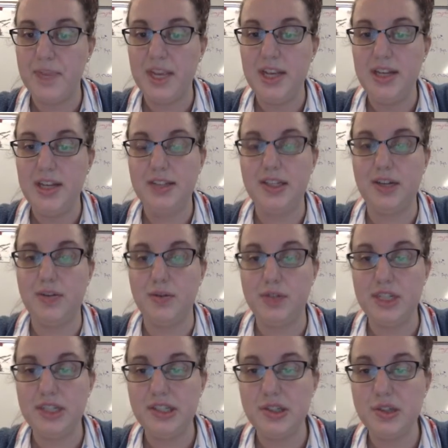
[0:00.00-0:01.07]
So
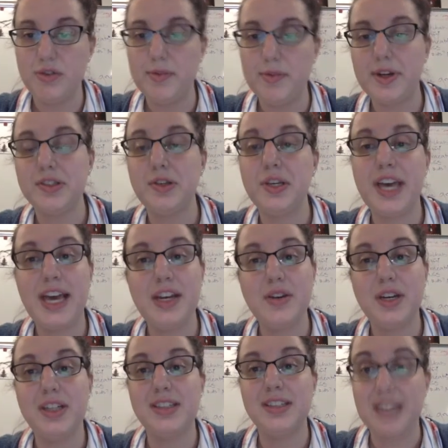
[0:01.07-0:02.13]
this is the rubric. So again, you
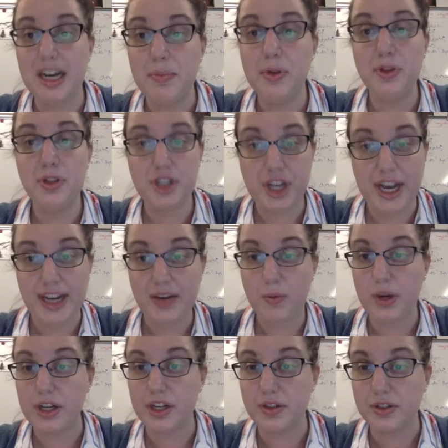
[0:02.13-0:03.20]
can double check
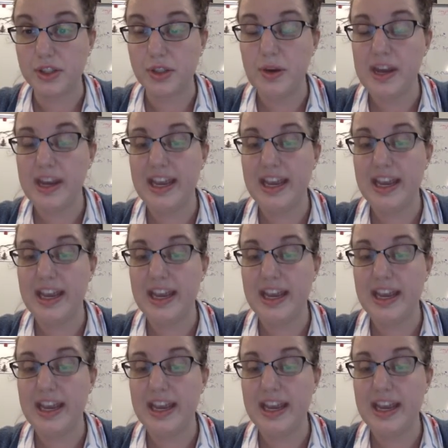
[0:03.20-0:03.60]
what you're doing